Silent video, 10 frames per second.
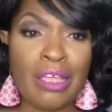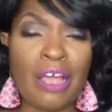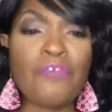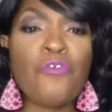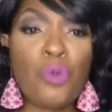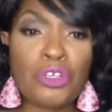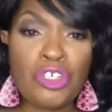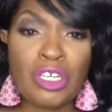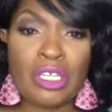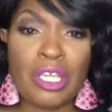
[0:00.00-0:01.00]

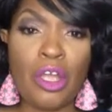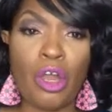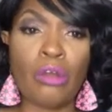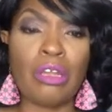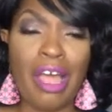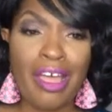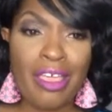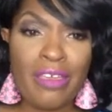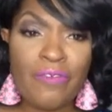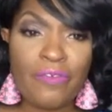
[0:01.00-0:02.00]
Unfortunately, her
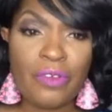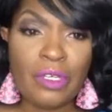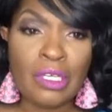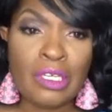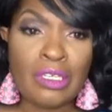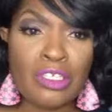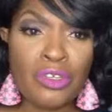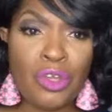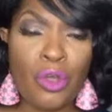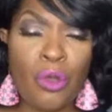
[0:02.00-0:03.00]
life,
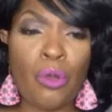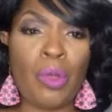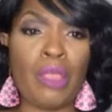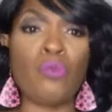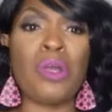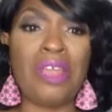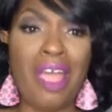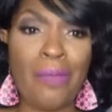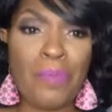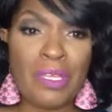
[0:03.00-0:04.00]
and what
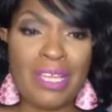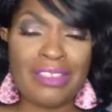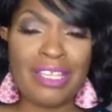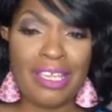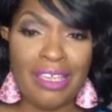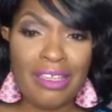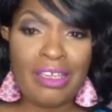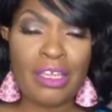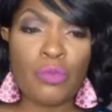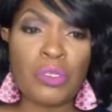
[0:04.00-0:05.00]
happened at the
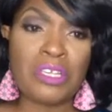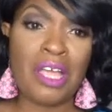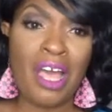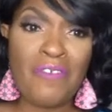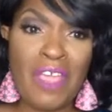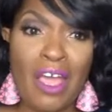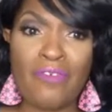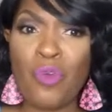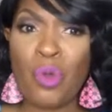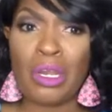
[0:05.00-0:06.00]
end was a caveat
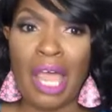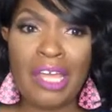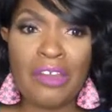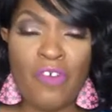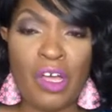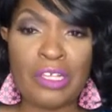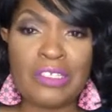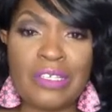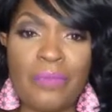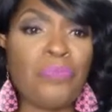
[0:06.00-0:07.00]
for a lot of us